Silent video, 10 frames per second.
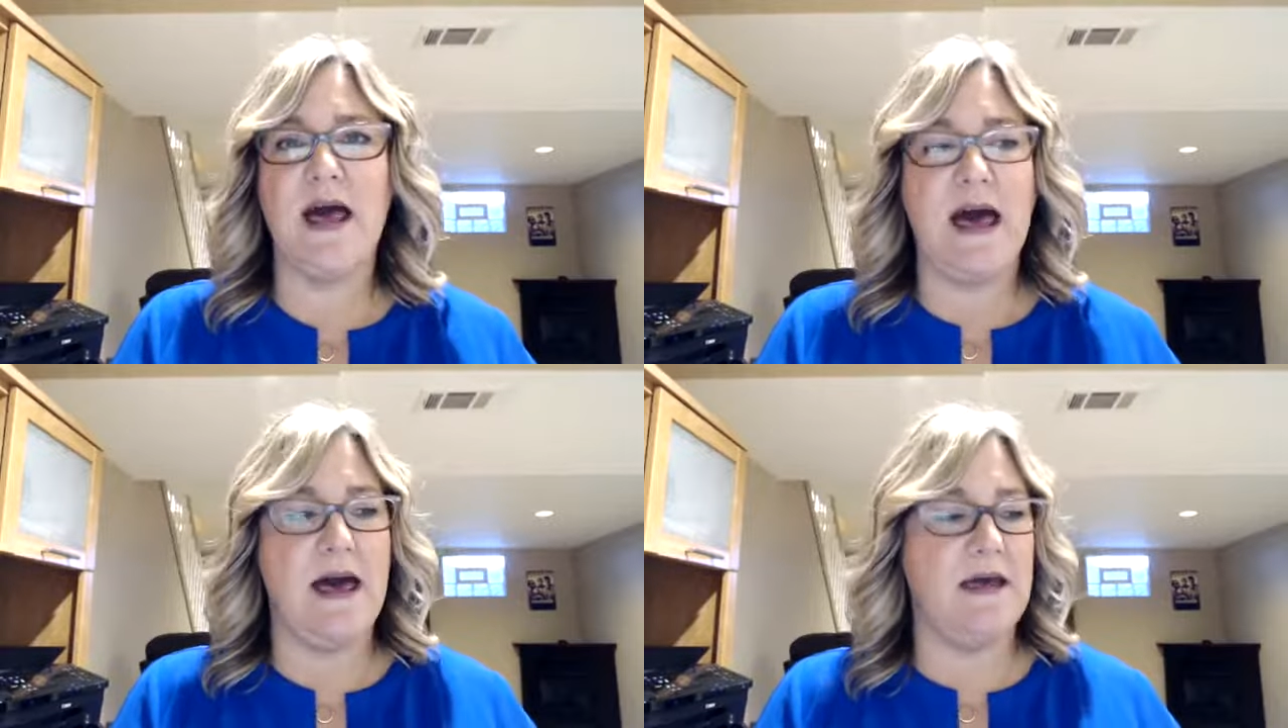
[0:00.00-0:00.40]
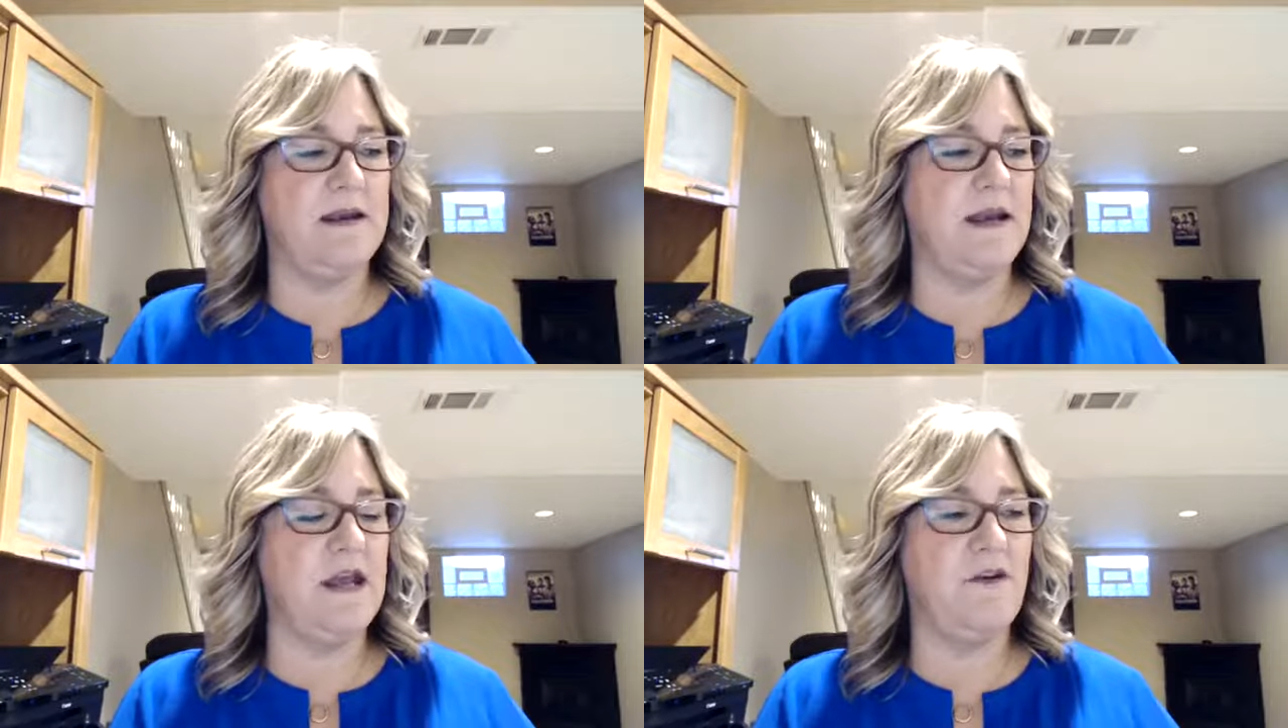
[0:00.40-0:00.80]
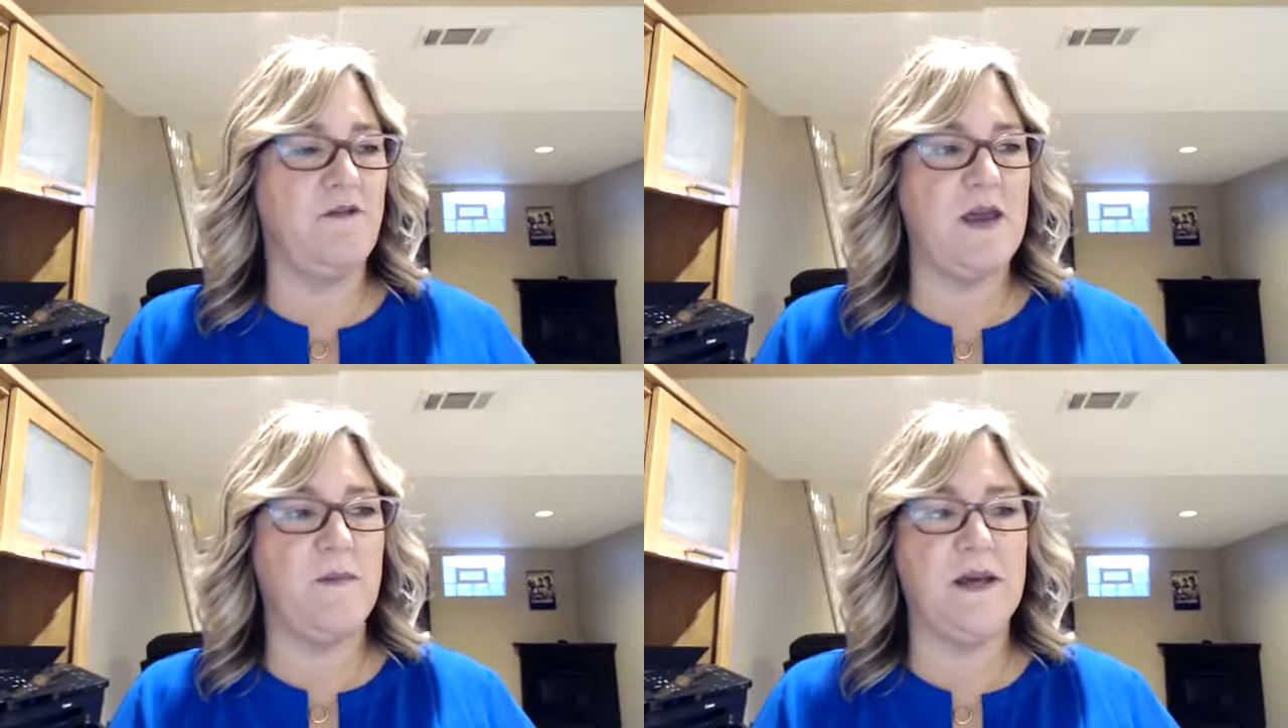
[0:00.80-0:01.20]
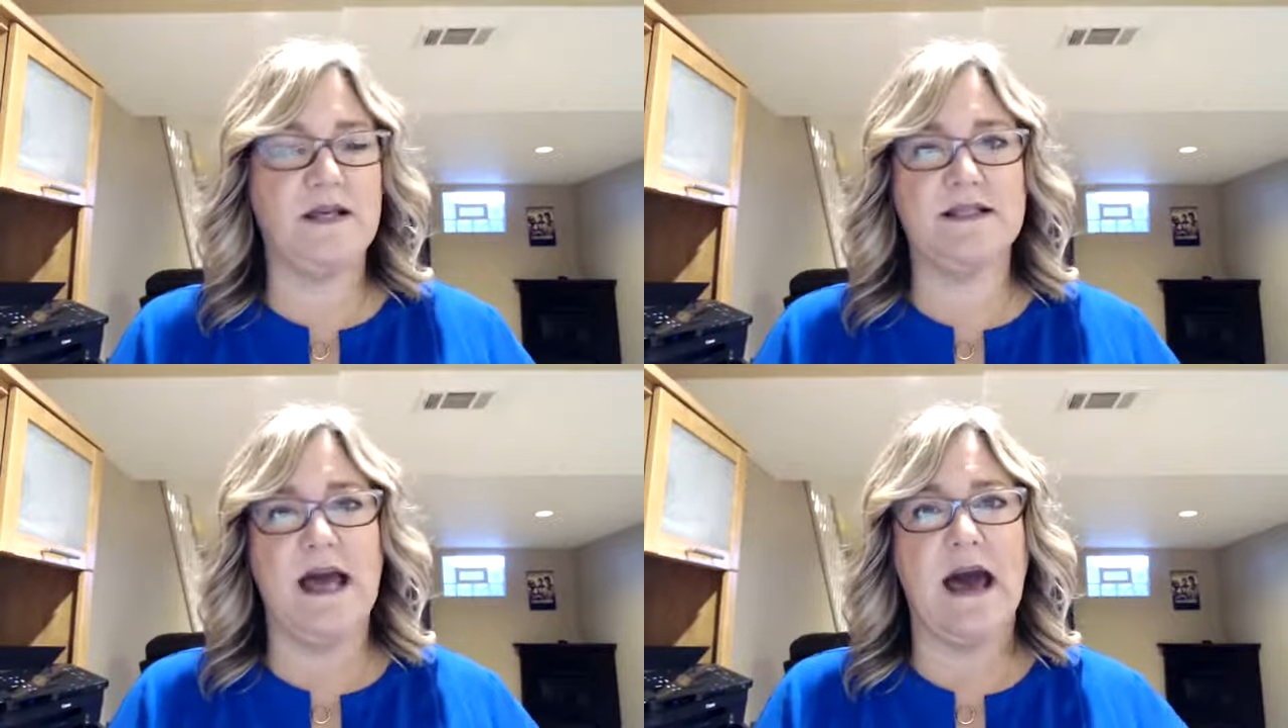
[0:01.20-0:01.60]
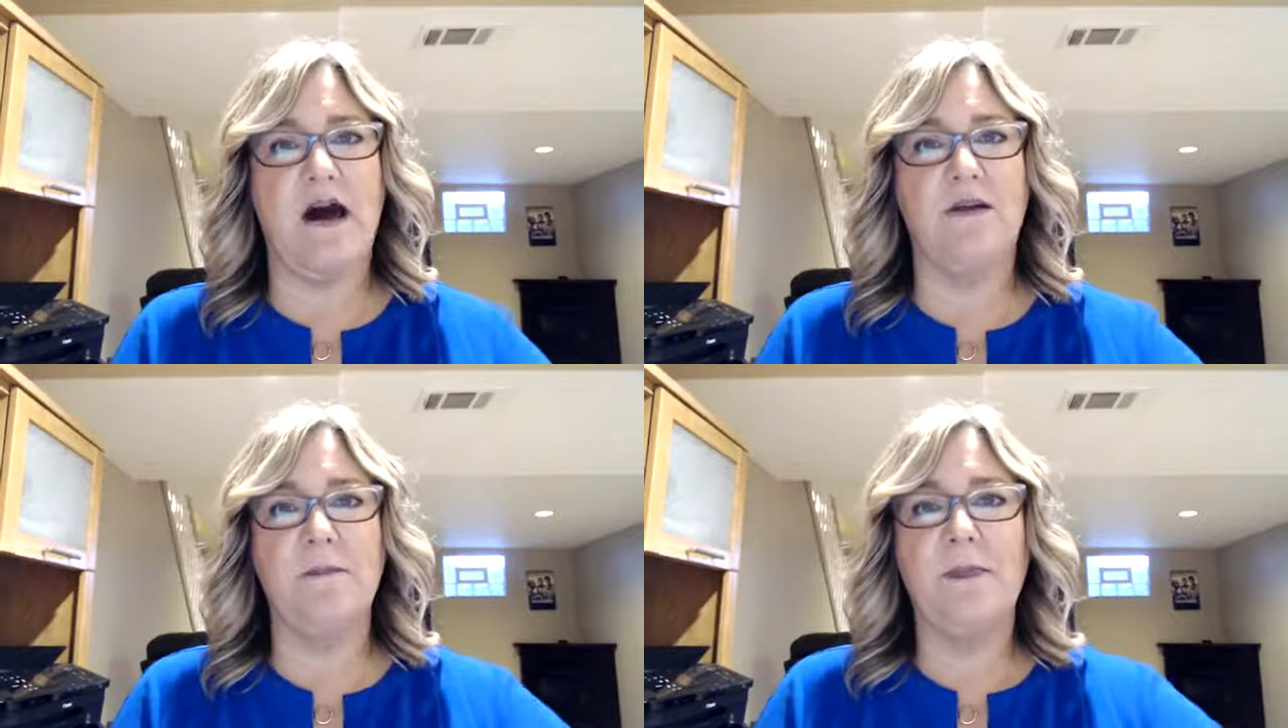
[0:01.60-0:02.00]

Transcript: And if they picked out